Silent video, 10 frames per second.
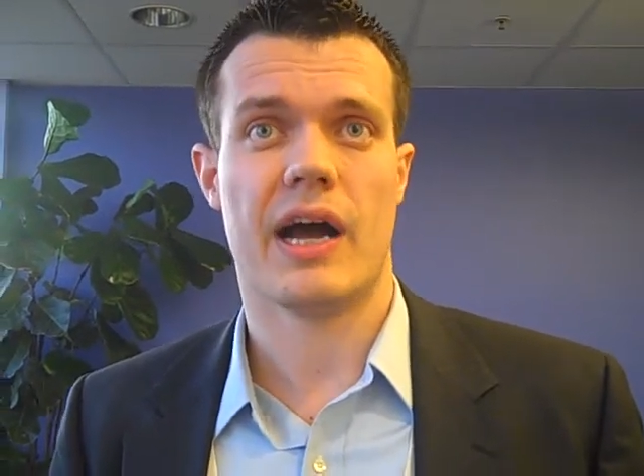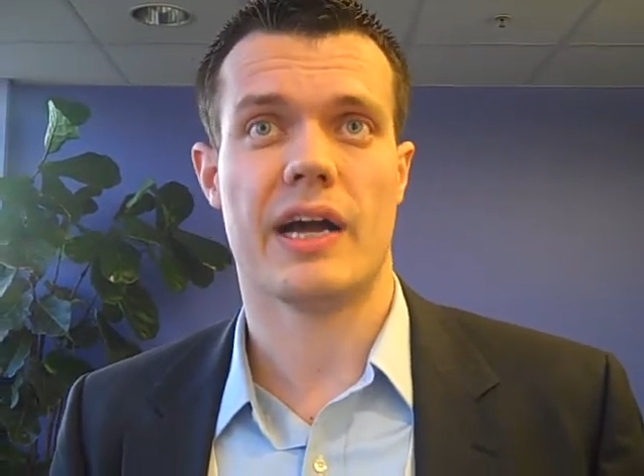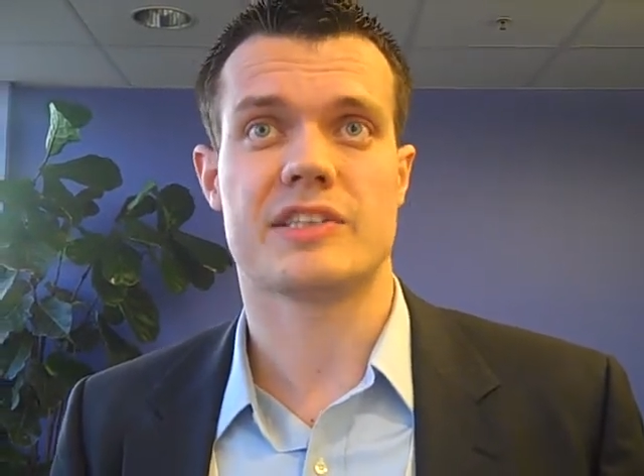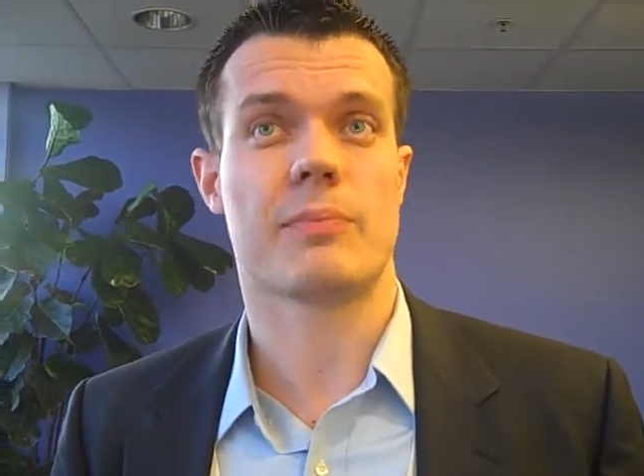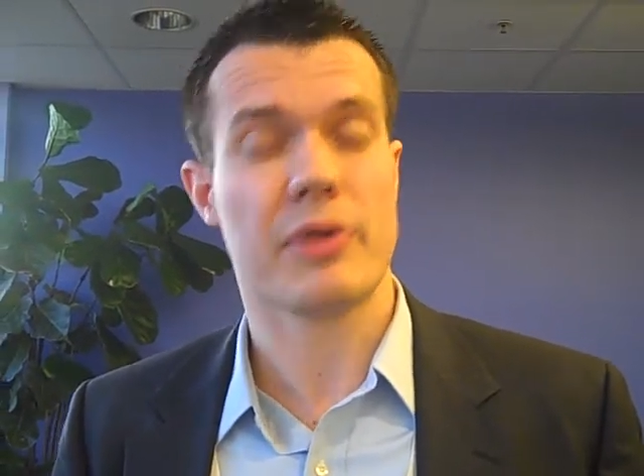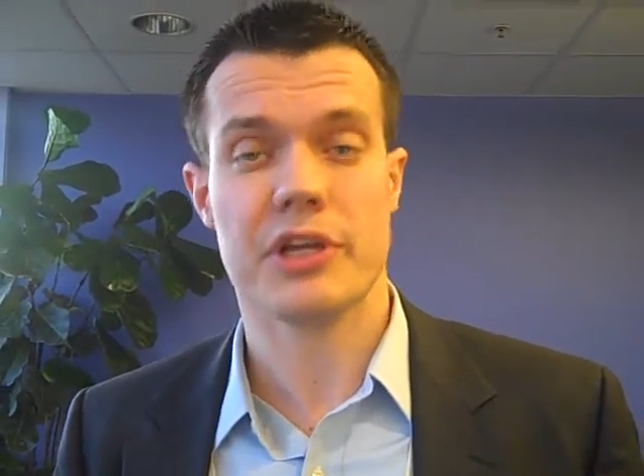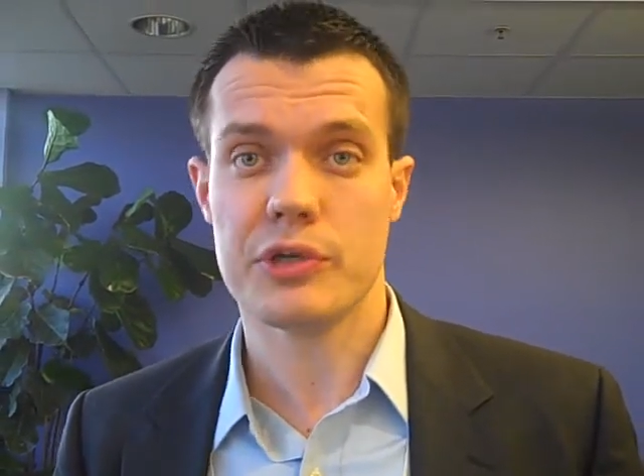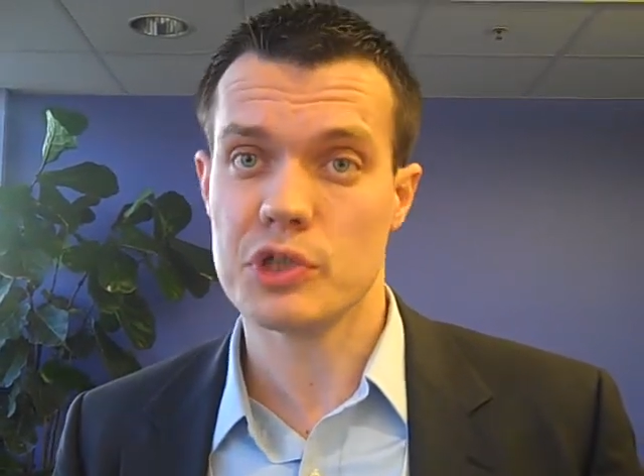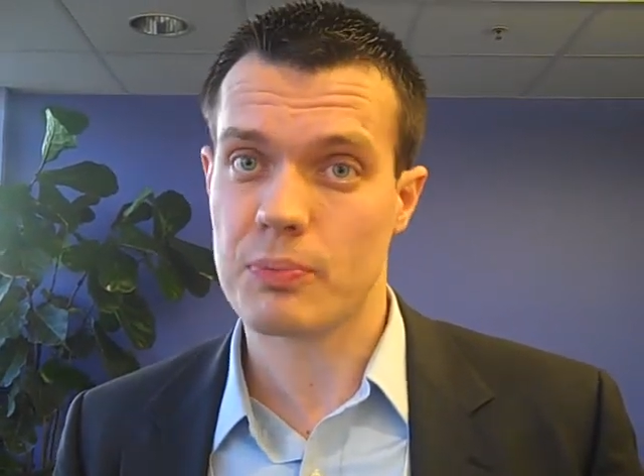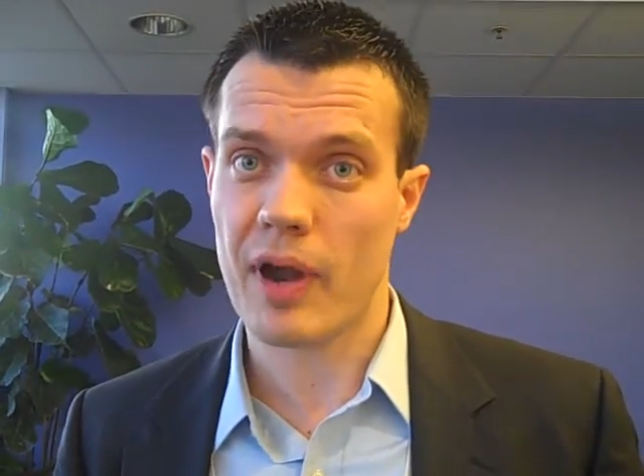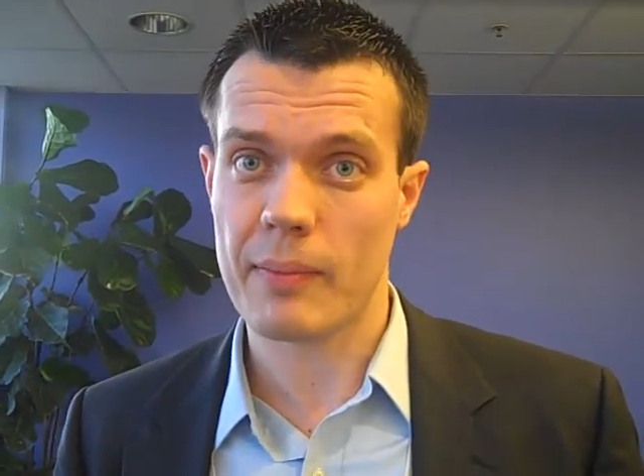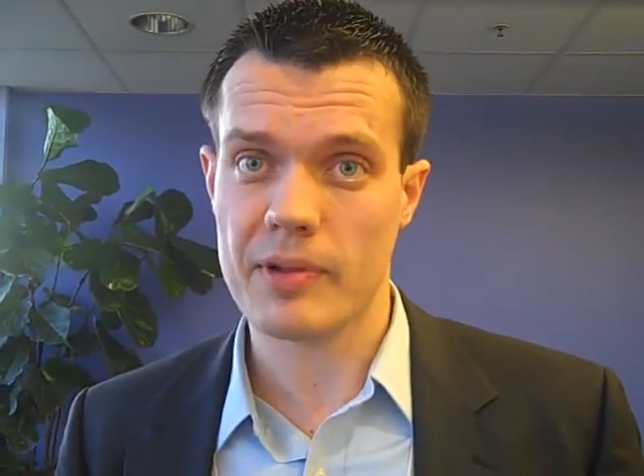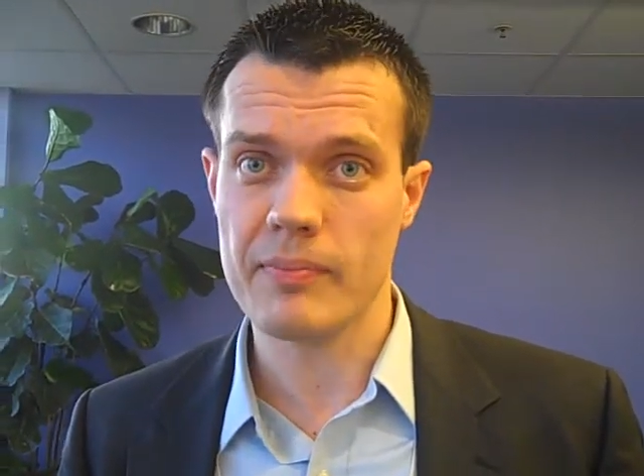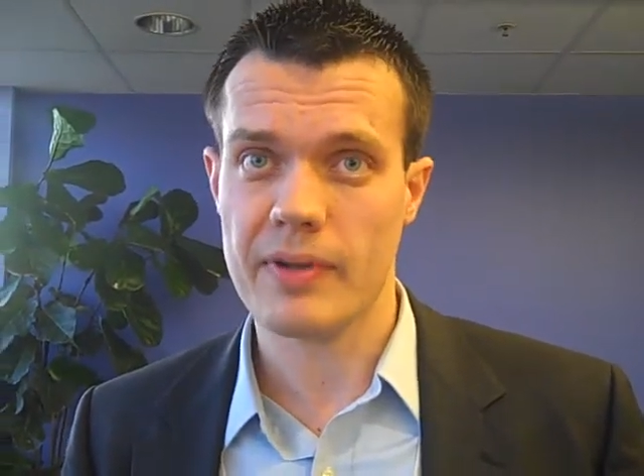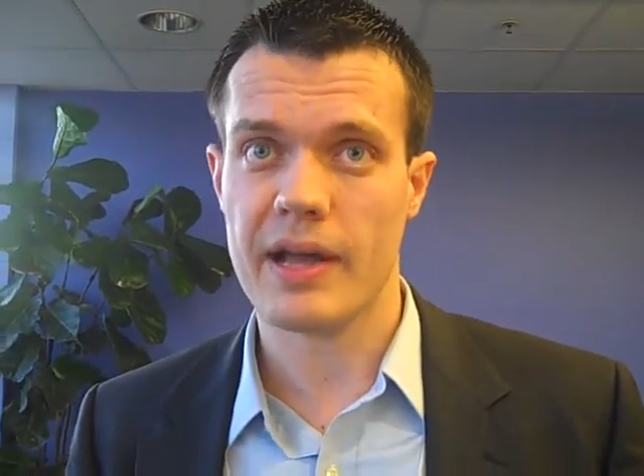Uh, it's a pretty huge
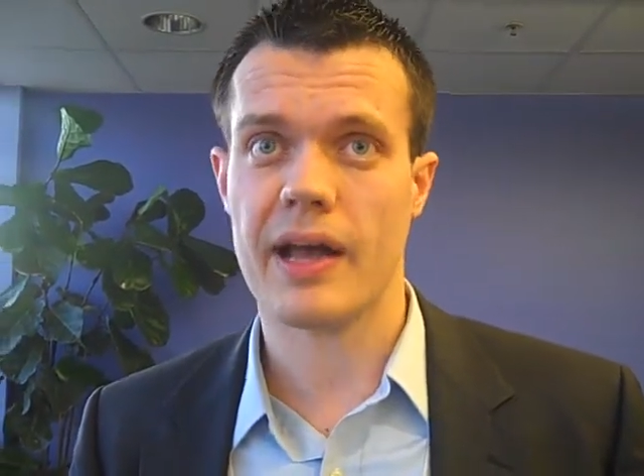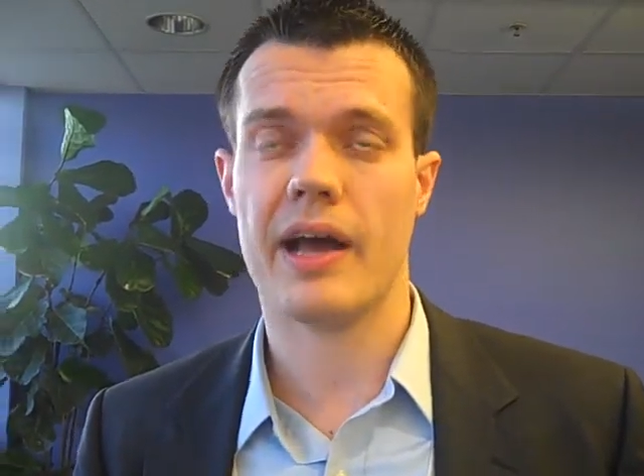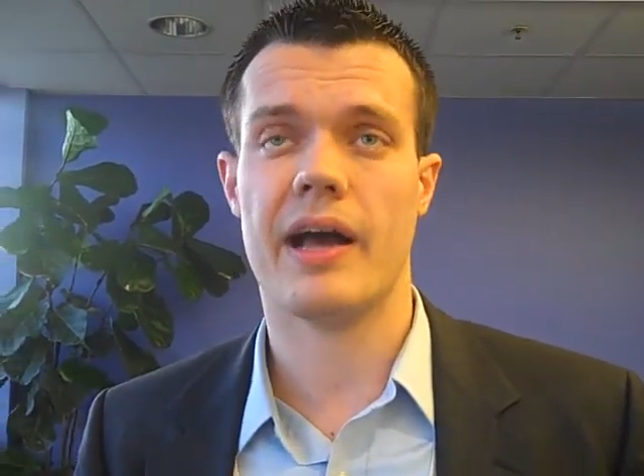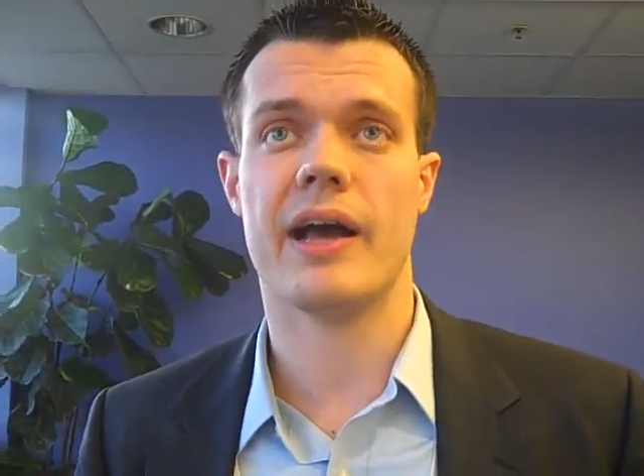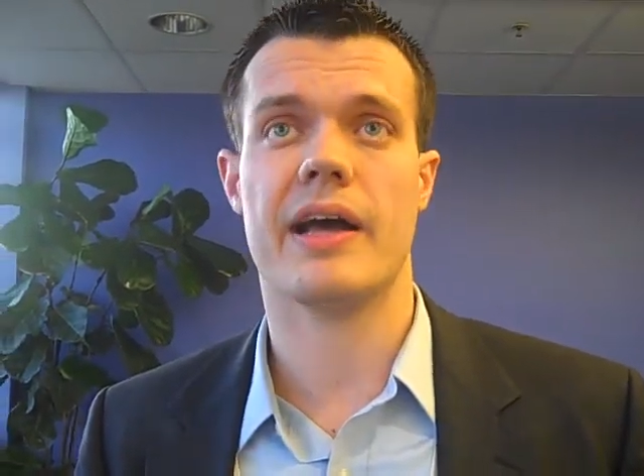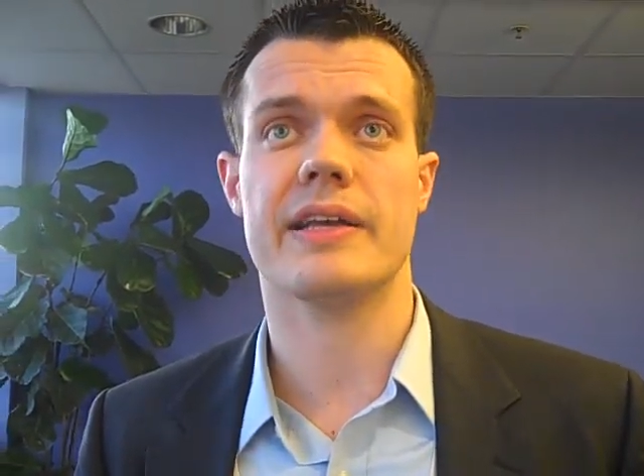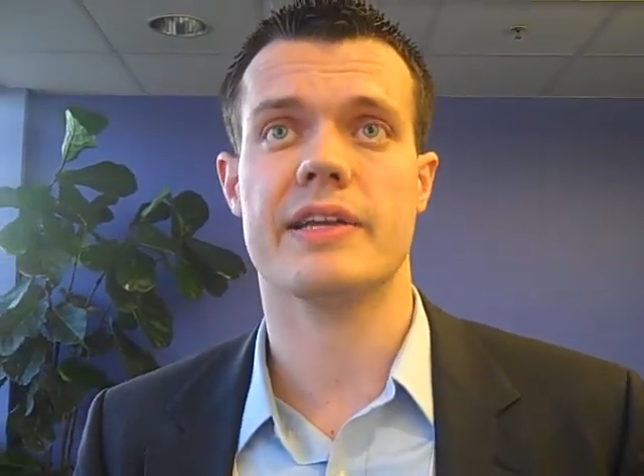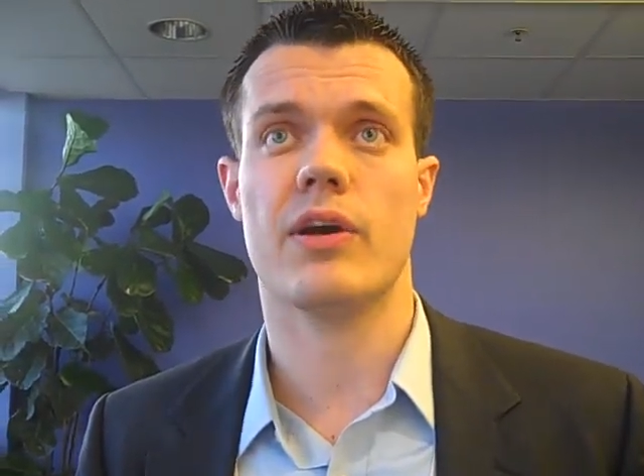problem. Uh,